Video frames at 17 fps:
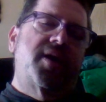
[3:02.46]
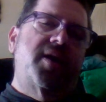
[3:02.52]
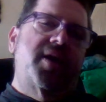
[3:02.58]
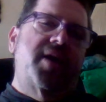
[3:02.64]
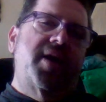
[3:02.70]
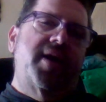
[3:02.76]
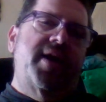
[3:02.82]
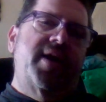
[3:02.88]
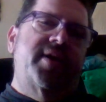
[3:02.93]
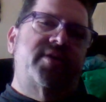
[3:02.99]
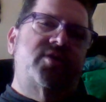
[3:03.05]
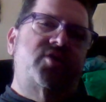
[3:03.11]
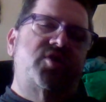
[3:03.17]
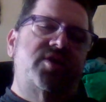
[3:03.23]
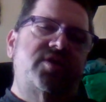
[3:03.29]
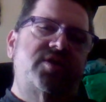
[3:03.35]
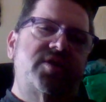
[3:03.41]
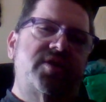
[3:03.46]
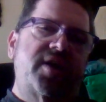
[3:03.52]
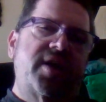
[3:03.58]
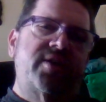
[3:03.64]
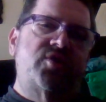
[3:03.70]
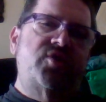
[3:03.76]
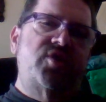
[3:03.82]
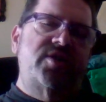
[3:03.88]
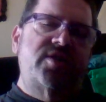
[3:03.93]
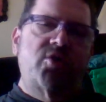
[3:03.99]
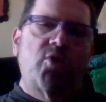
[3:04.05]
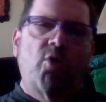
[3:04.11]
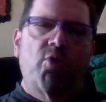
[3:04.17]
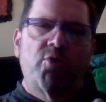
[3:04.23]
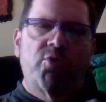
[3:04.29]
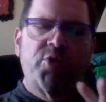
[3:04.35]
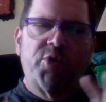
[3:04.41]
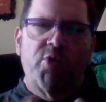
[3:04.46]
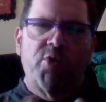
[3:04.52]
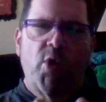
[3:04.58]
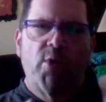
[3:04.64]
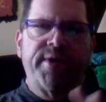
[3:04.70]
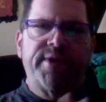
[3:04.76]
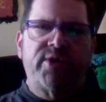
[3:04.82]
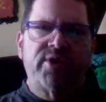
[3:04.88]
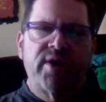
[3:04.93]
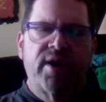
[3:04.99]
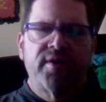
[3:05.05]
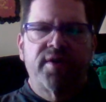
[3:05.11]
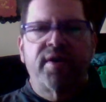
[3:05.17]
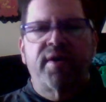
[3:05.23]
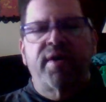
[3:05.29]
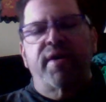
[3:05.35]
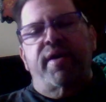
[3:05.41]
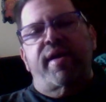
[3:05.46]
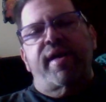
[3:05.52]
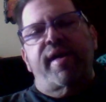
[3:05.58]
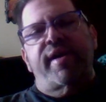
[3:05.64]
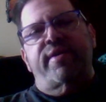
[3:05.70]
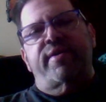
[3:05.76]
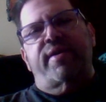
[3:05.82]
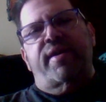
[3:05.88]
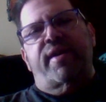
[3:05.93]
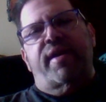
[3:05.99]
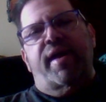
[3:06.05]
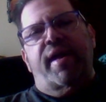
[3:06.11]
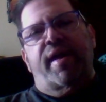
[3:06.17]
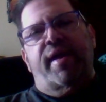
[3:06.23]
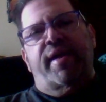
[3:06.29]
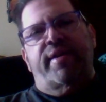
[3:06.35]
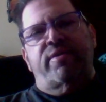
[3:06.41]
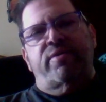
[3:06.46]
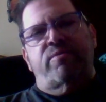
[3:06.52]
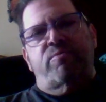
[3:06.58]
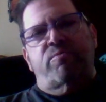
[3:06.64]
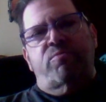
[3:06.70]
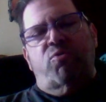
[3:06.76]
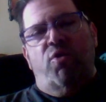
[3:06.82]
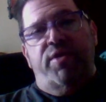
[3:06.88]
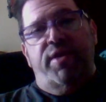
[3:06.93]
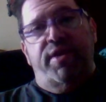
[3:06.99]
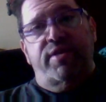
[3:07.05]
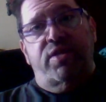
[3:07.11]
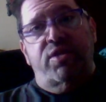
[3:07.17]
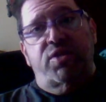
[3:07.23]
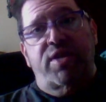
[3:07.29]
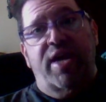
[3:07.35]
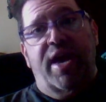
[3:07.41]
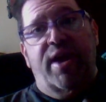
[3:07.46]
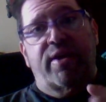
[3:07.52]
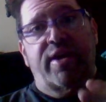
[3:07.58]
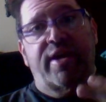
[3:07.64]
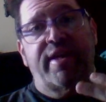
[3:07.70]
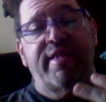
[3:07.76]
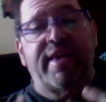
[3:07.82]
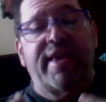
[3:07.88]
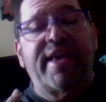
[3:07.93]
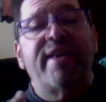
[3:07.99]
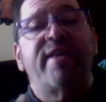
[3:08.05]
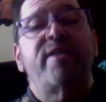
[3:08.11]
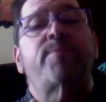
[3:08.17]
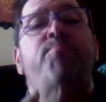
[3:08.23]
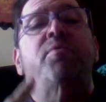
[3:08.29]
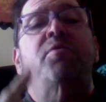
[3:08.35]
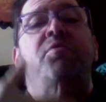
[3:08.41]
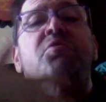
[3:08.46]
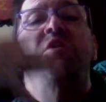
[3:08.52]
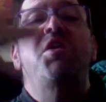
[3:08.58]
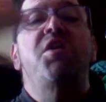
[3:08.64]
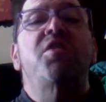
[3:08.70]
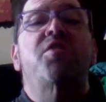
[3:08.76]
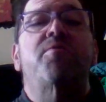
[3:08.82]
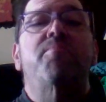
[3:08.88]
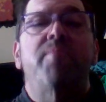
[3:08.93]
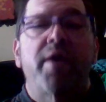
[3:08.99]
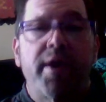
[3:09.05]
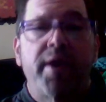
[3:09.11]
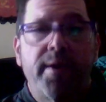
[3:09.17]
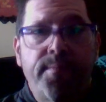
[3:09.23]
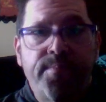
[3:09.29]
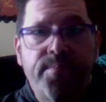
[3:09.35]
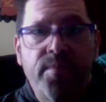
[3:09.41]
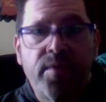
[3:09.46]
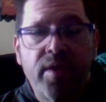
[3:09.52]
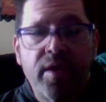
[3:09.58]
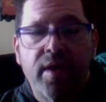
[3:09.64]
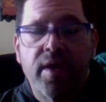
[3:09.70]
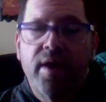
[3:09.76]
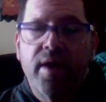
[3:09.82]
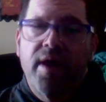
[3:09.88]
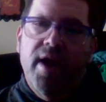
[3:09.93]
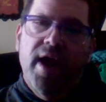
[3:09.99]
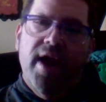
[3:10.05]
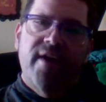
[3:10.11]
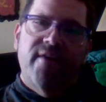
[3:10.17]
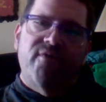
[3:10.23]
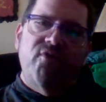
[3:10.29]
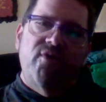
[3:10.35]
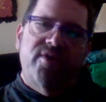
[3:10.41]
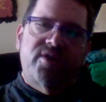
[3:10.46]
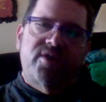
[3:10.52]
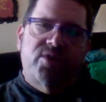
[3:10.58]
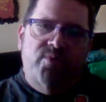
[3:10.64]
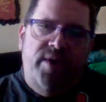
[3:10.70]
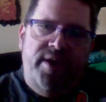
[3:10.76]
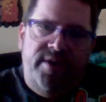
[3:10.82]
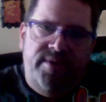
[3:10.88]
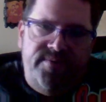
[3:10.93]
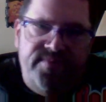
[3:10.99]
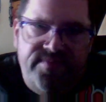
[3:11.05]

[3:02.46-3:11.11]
and she said, "Oh, do you know each other?" And Colleen says, "Yeah, he's beneath me." And of course, the way